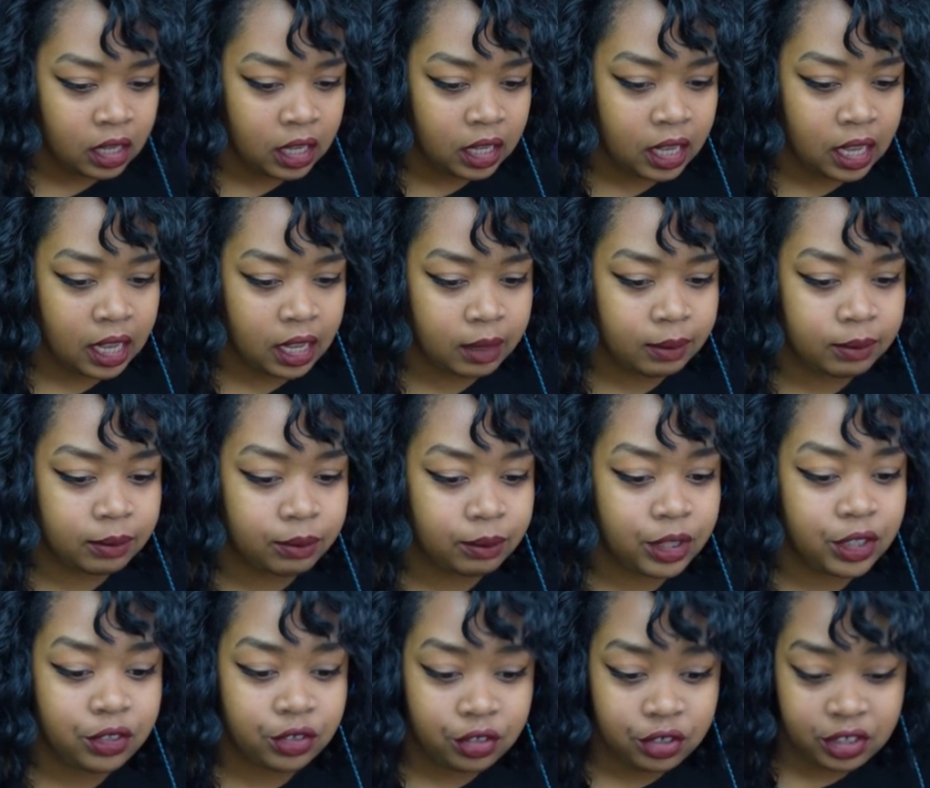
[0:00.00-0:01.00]

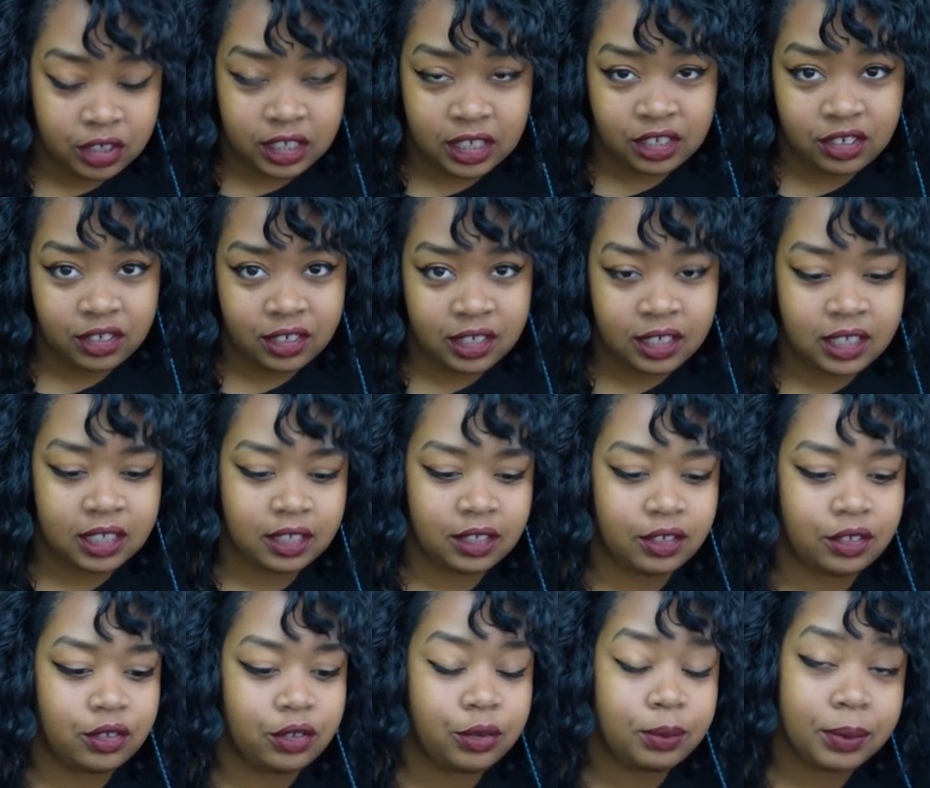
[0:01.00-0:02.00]
research station and
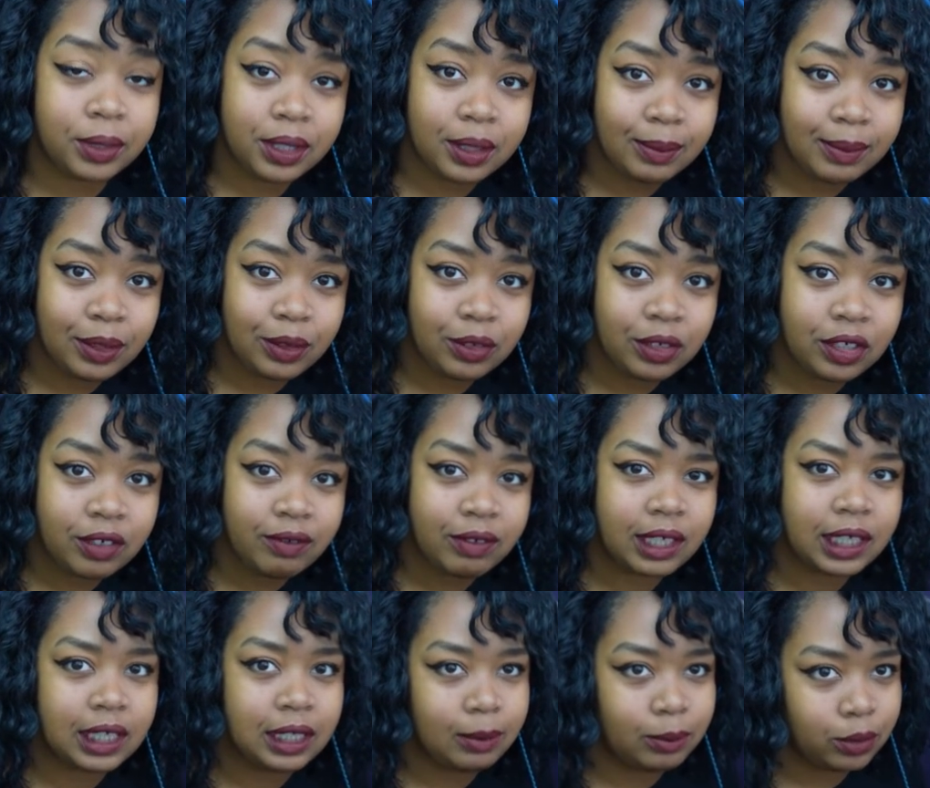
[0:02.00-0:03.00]
a supercomputer,
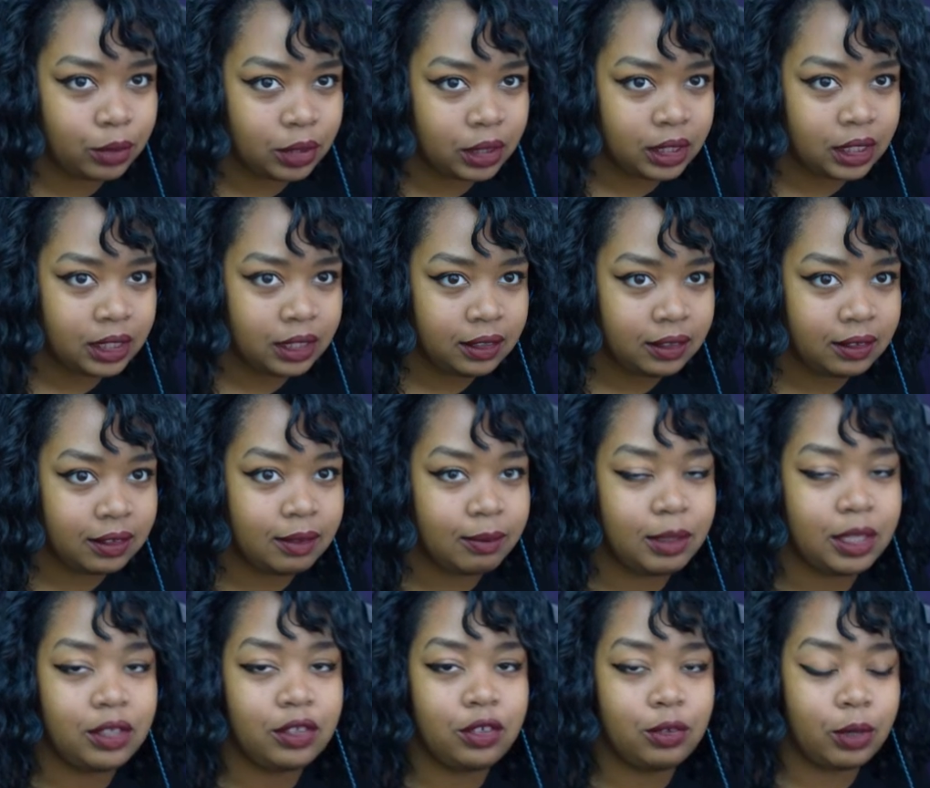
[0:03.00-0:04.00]
very important. That
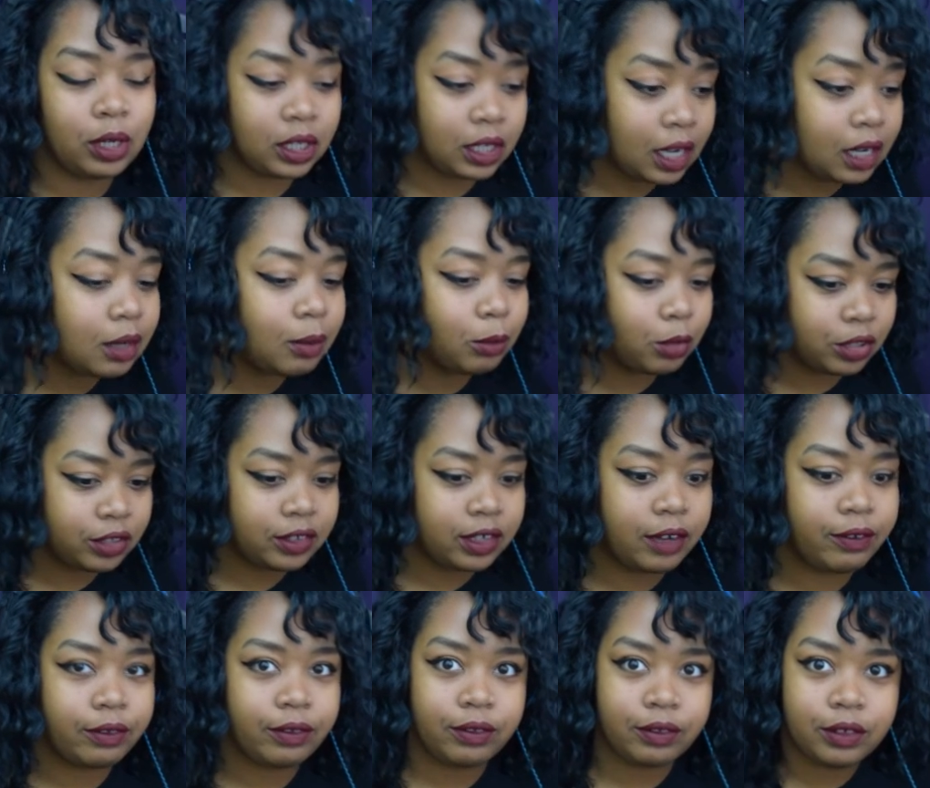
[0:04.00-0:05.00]
makes you unlock more
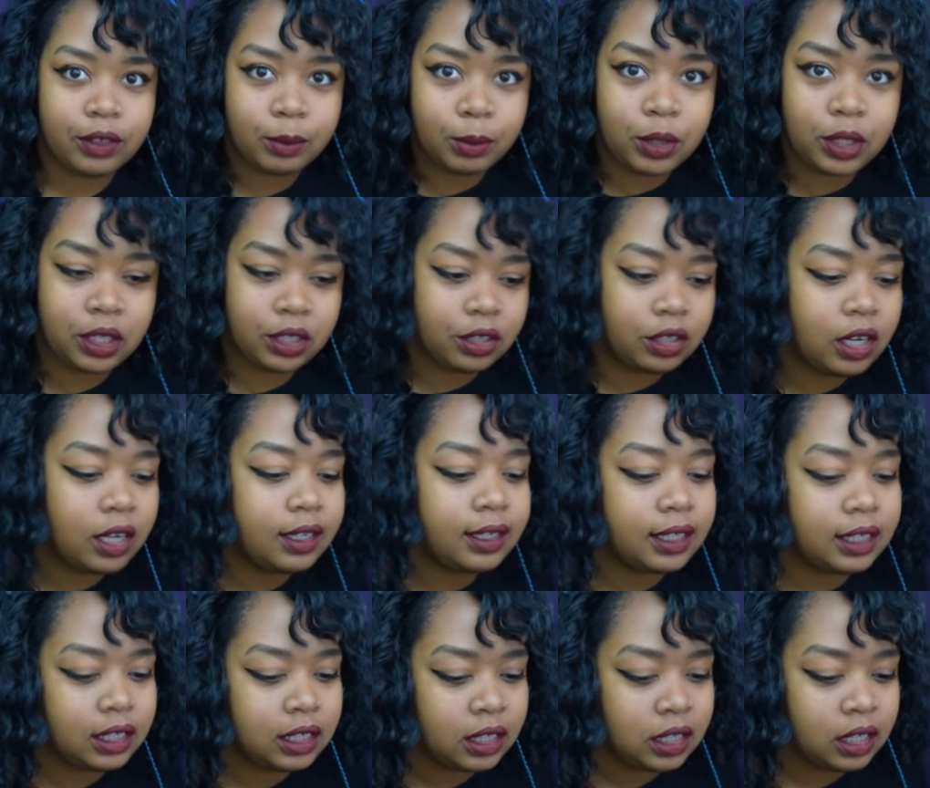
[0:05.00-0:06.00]
stuff to put in your
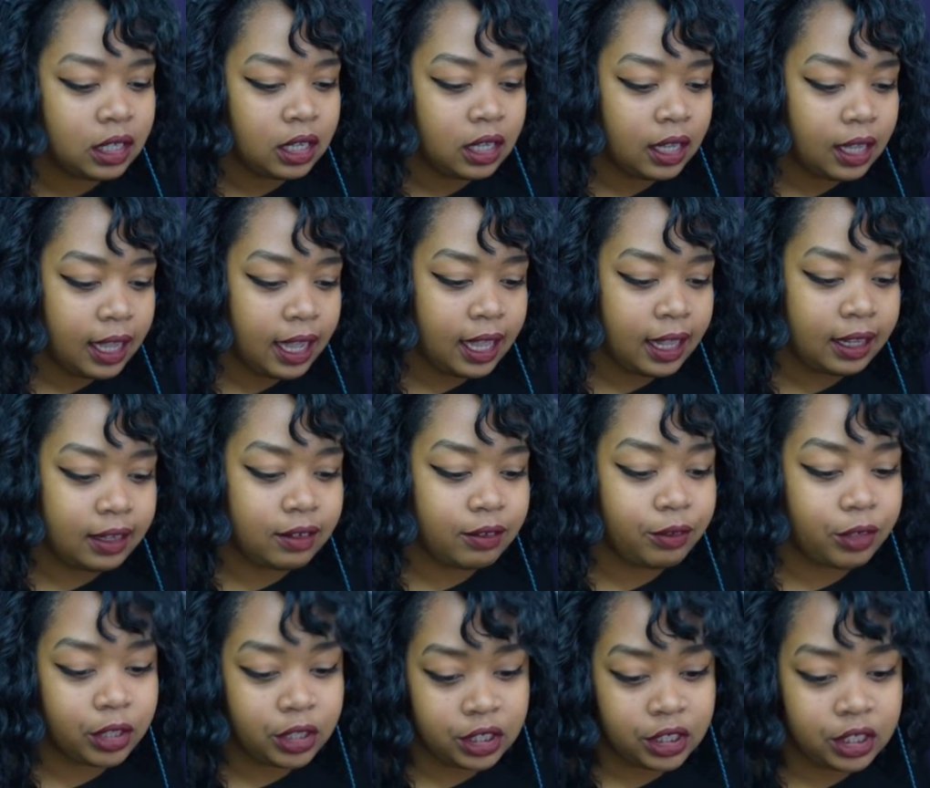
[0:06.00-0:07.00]
colony. And
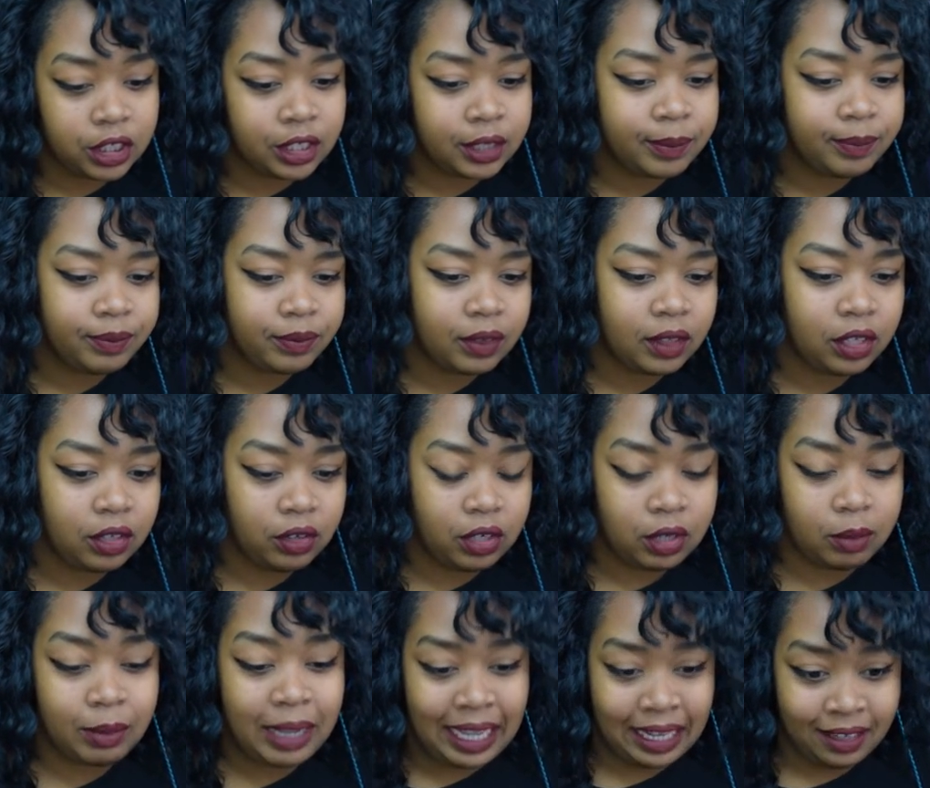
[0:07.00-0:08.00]
furniture, you
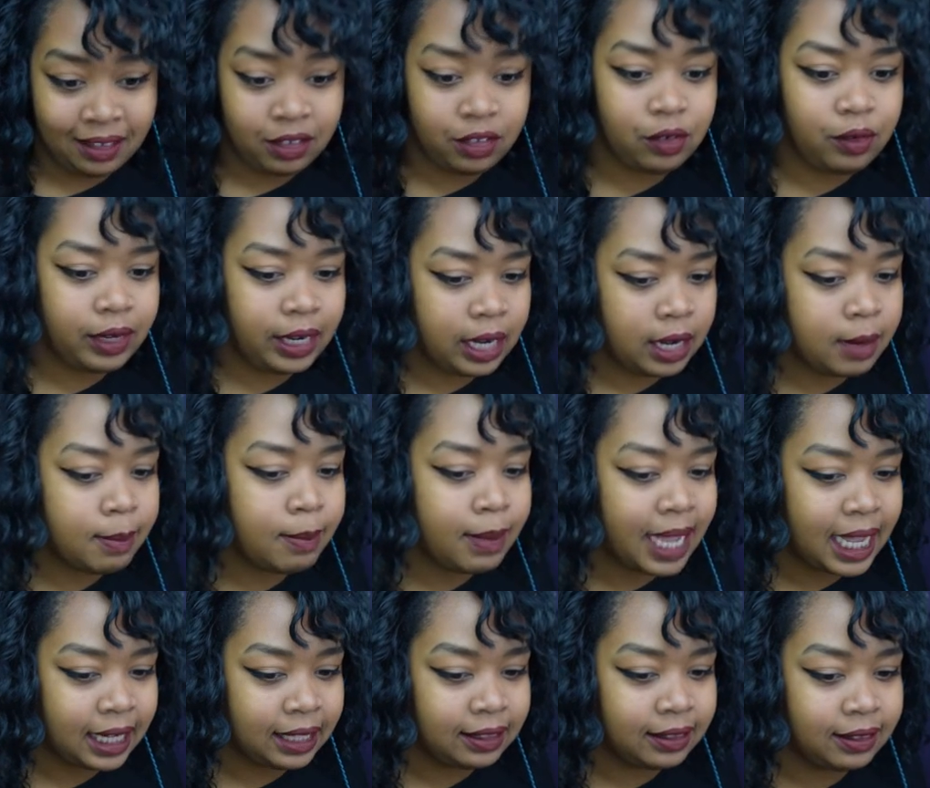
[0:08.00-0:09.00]
need
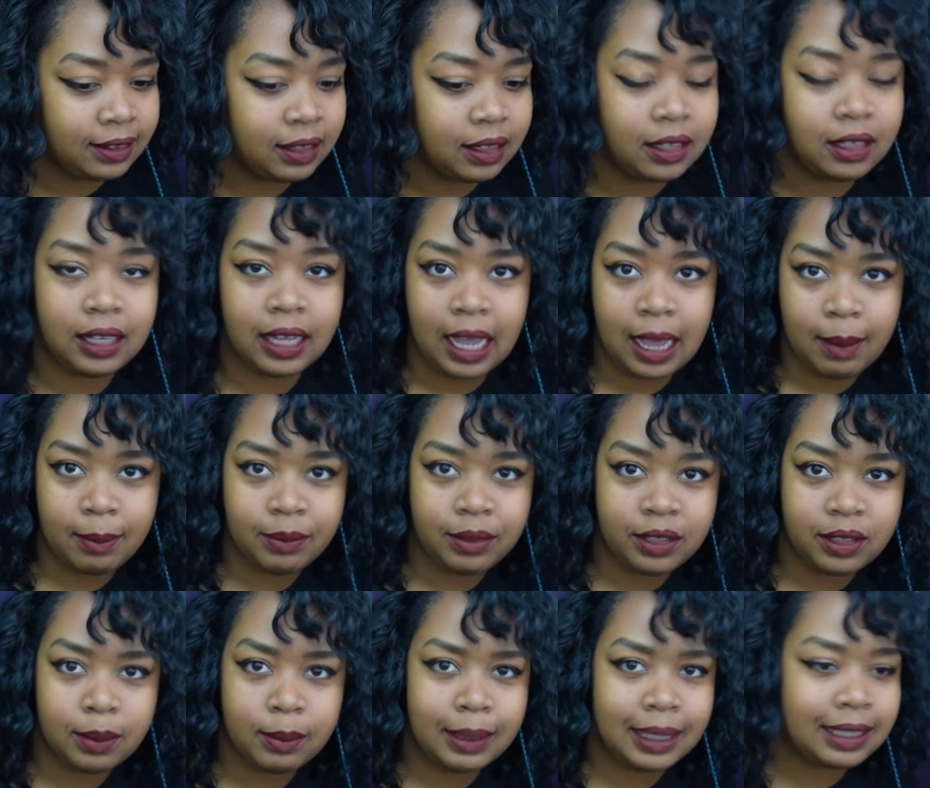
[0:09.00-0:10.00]
beds,
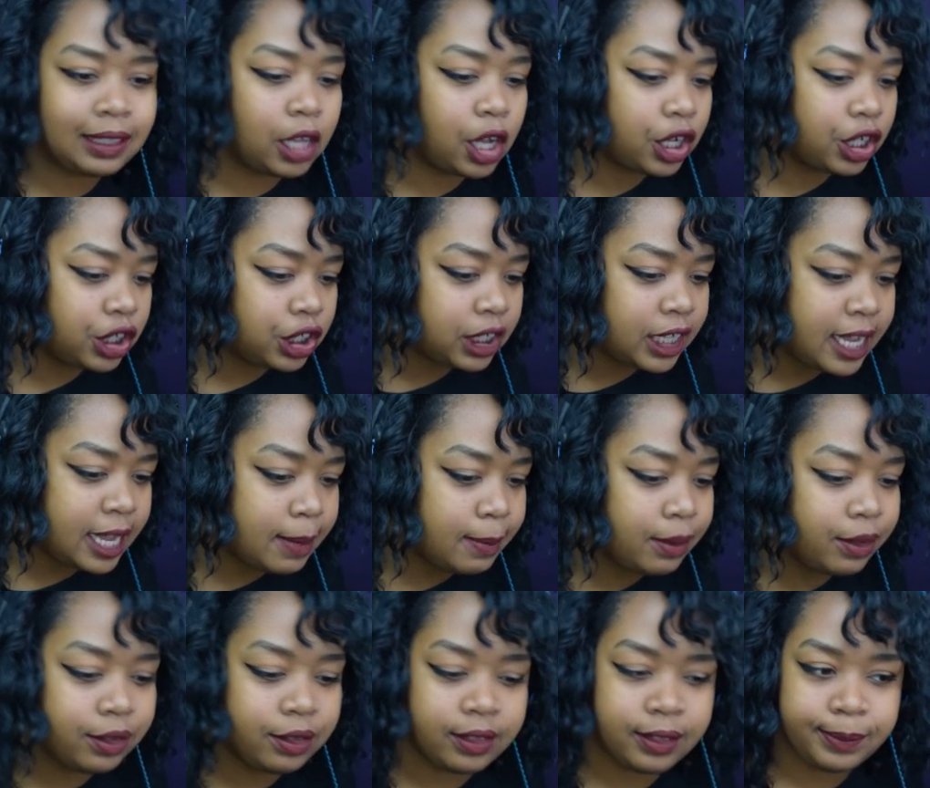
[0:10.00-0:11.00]
lamps, massage
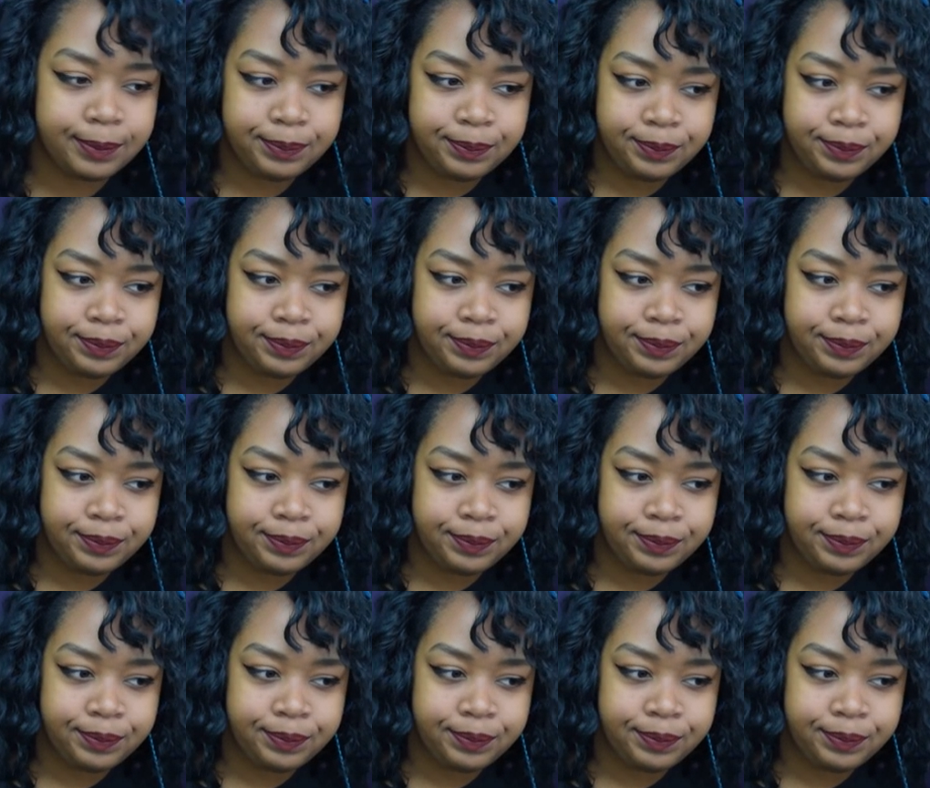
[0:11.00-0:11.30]
tables,